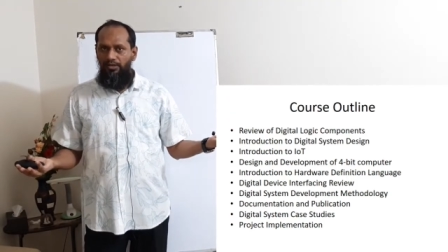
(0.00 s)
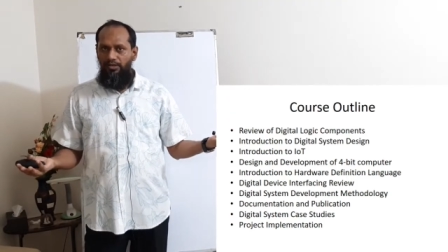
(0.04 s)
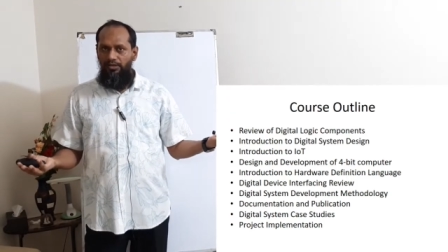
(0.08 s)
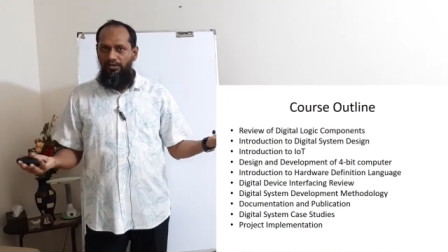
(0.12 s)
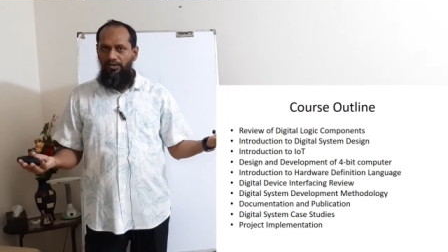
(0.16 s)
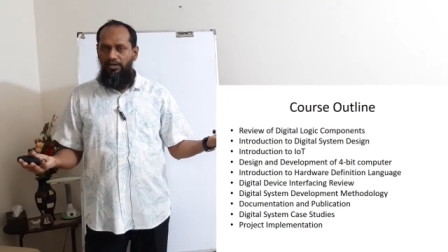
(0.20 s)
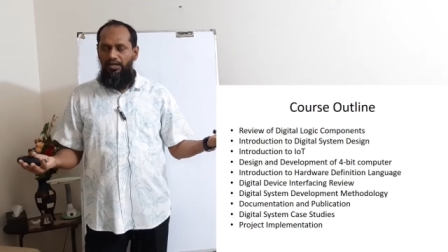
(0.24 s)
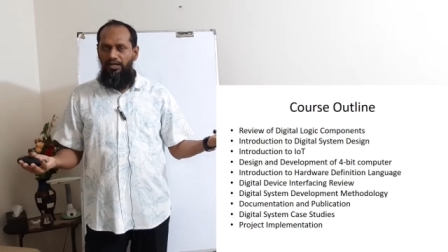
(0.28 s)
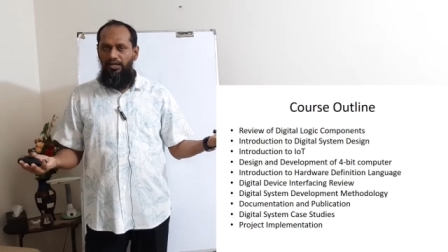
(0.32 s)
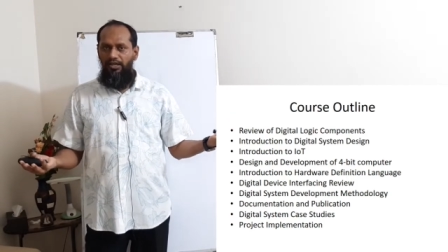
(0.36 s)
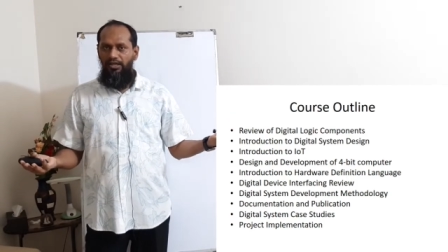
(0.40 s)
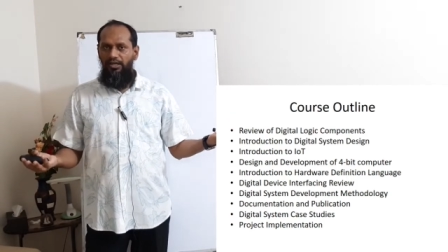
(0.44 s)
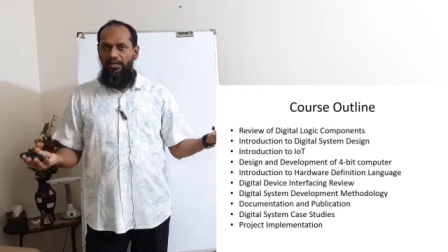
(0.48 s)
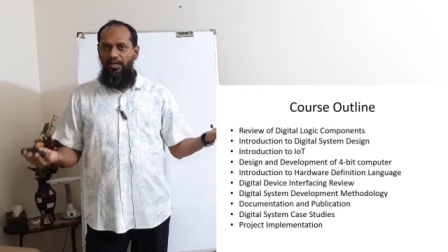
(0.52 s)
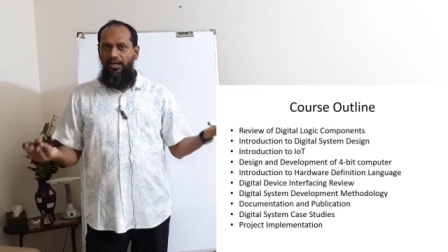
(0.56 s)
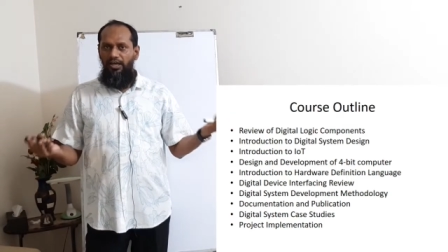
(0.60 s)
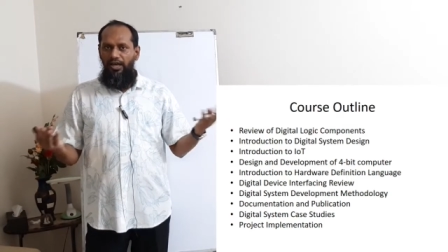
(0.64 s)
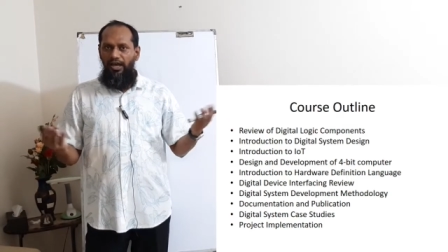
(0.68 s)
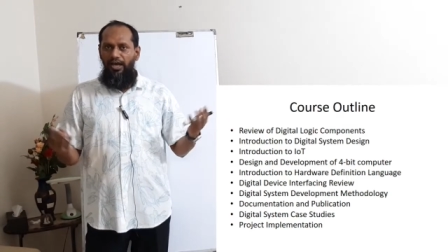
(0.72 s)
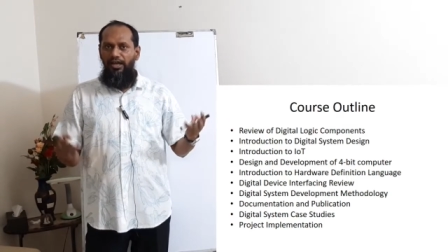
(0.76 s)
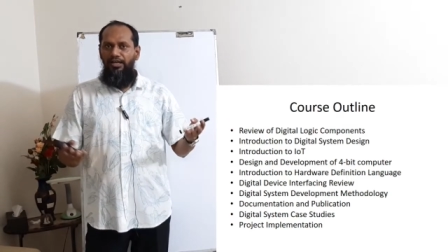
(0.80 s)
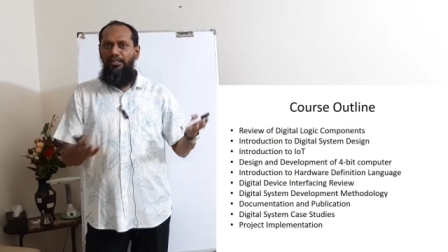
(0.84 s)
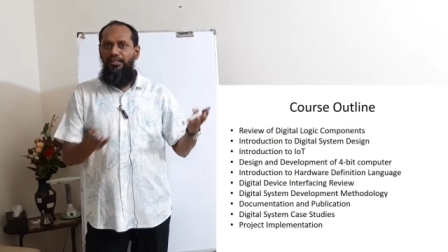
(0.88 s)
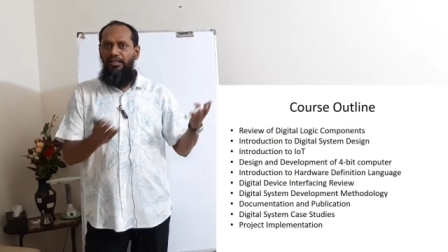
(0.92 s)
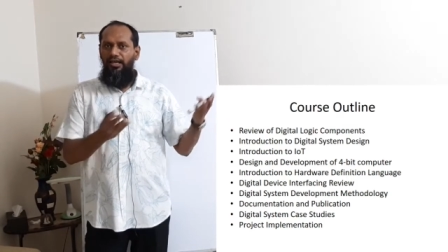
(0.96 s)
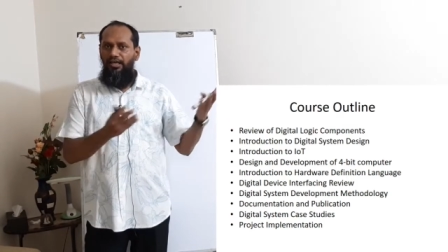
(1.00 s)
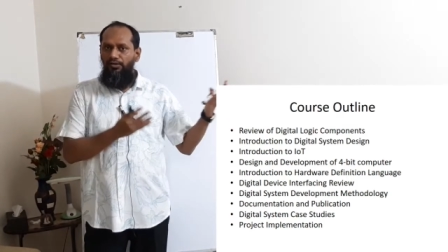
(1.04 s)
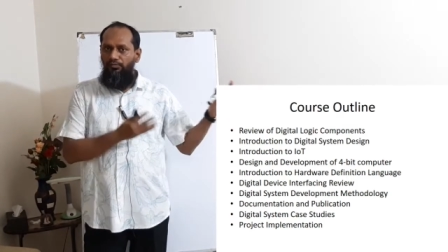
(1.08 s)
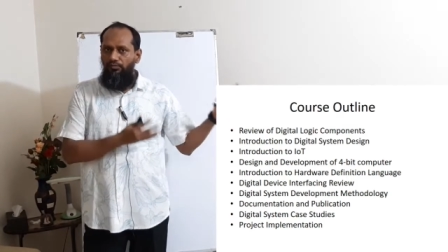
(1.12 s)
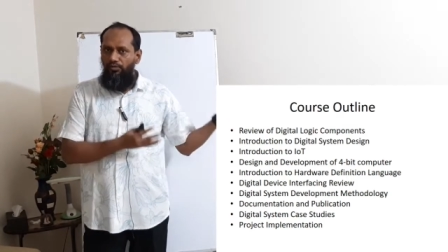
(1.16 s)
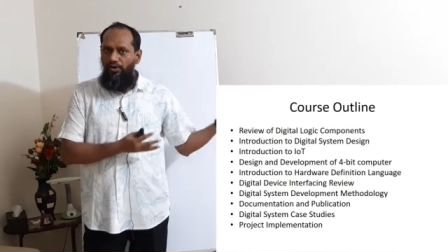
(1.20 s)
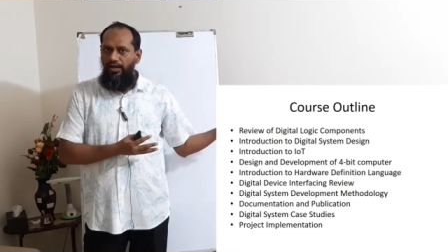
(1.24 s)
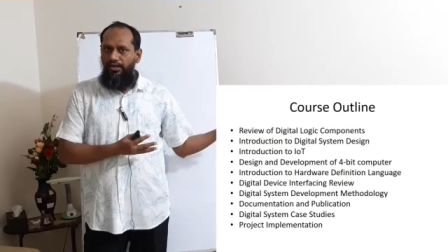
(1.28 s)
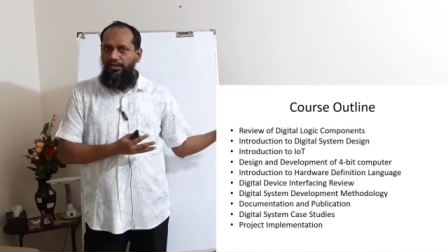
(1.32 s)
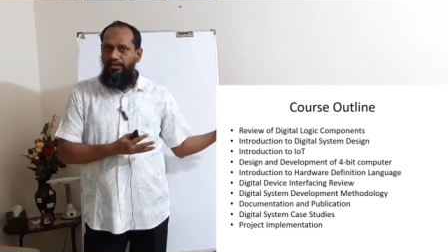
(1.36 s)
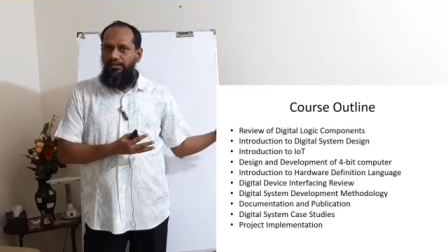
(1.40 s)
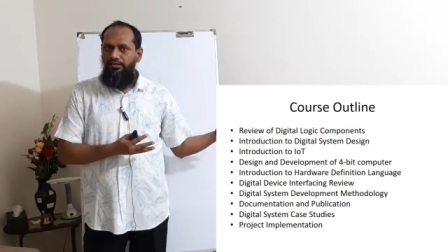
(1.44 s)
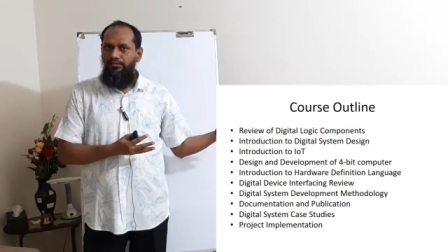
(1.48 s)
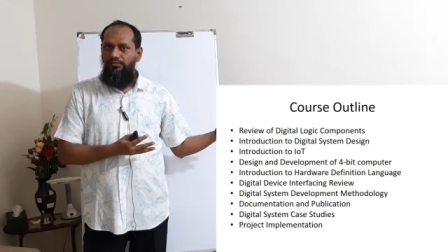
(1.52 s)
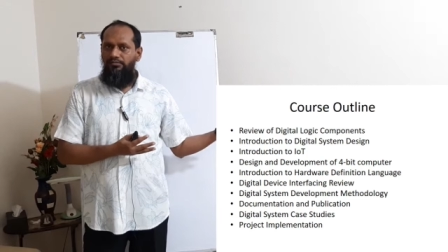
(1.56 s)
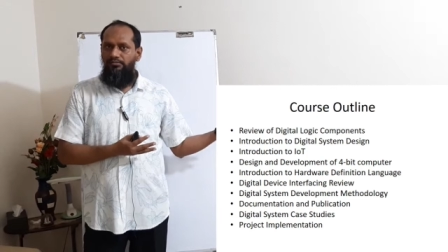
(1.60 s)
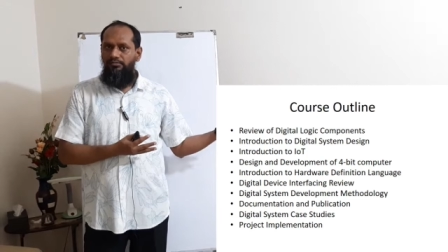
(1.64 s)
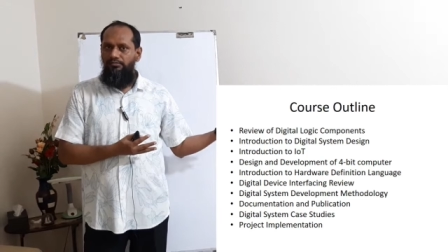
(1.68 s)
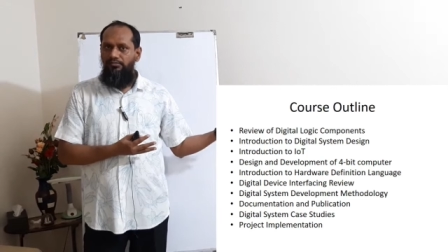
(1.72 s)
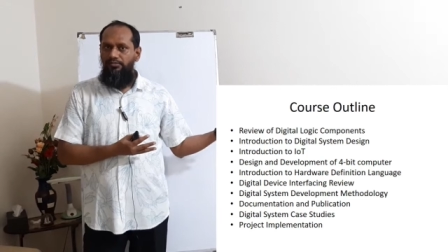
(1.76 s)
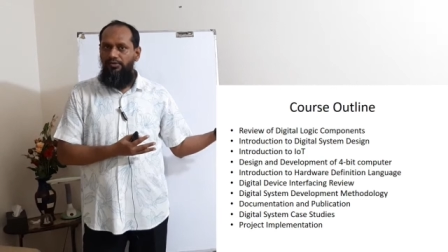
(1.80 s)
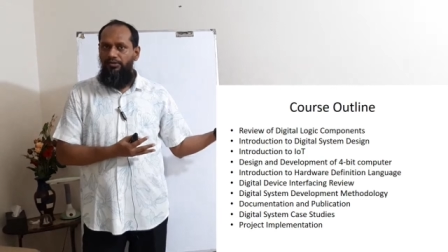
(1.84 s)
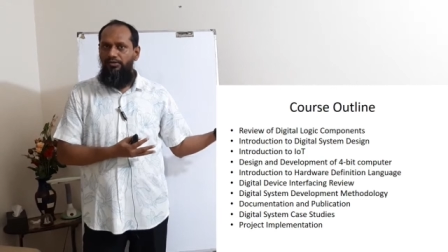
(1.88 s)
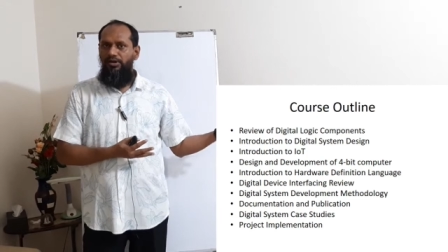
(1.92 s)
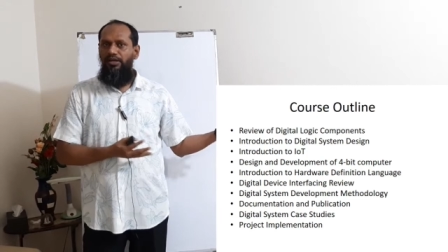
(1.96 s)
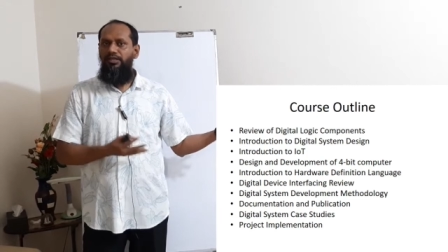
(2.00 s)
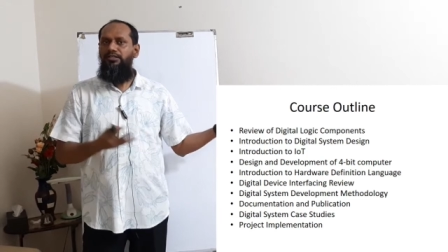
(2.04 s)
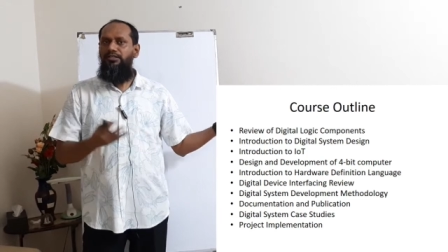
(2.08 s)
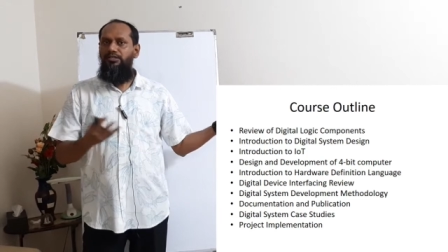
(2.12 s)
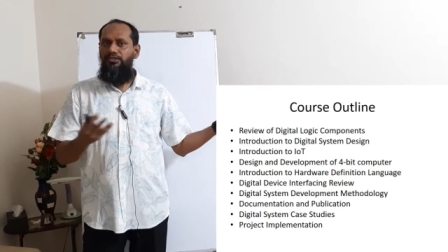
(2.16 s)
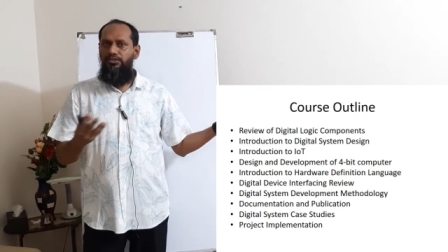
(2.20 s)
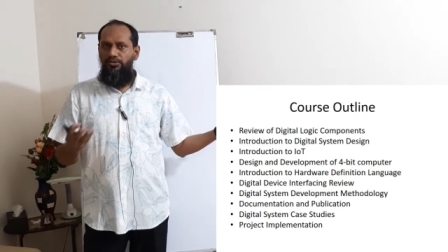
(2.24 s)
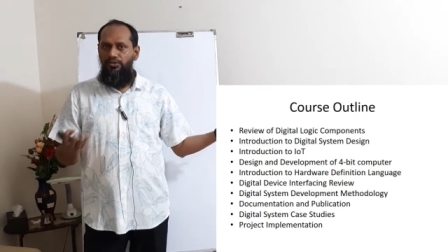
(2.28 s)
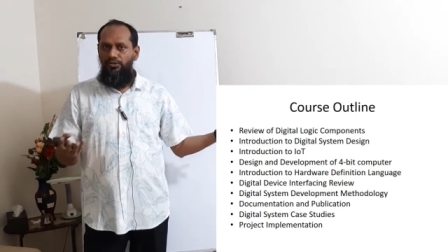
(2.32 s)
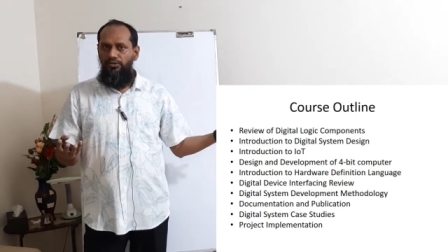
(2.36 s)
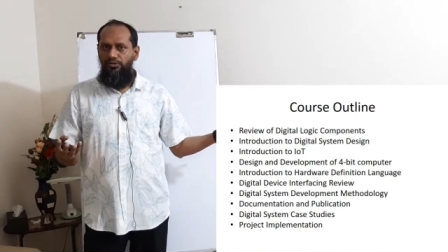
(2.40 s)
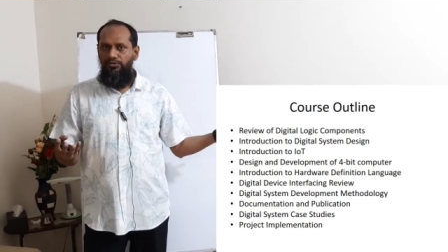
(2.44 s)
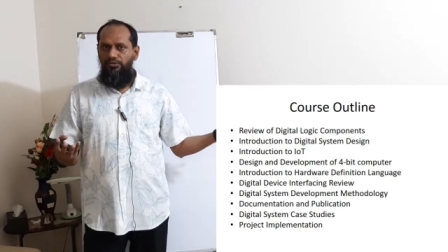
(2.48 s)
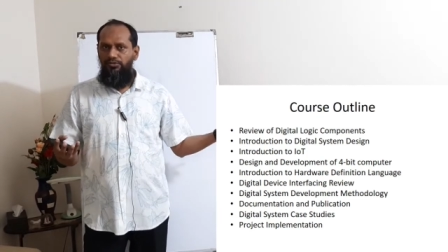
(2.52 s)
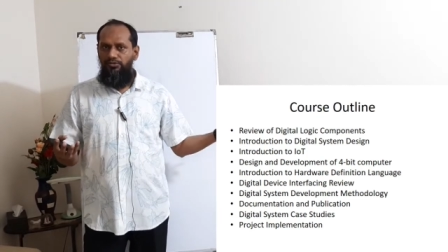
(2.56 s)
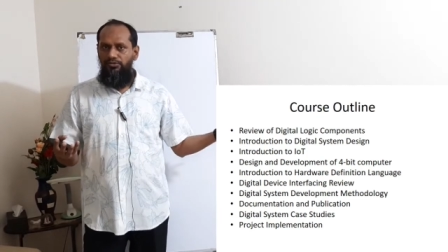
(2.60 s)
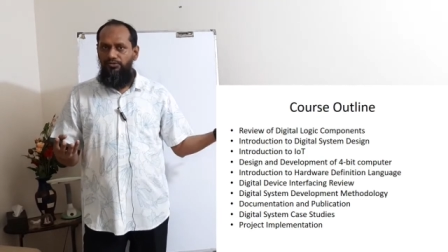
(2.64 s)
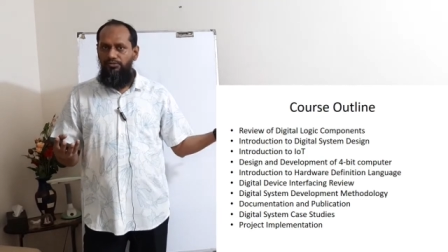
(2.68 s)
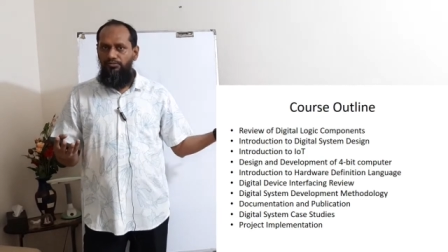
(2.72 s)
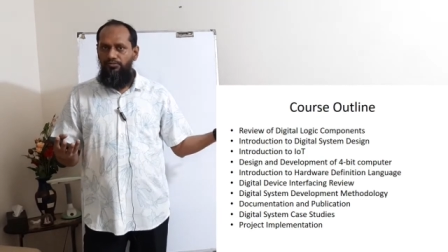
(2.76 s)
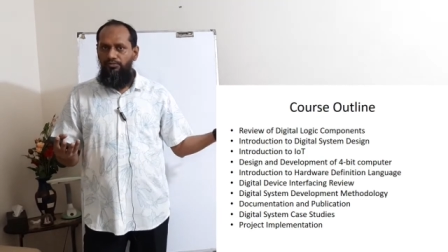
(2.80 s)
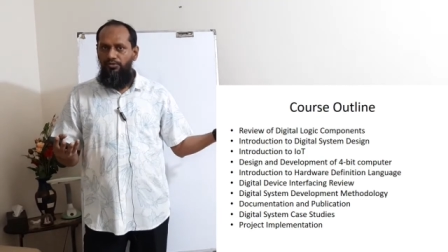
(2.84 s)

Okay. And then what? Transistors.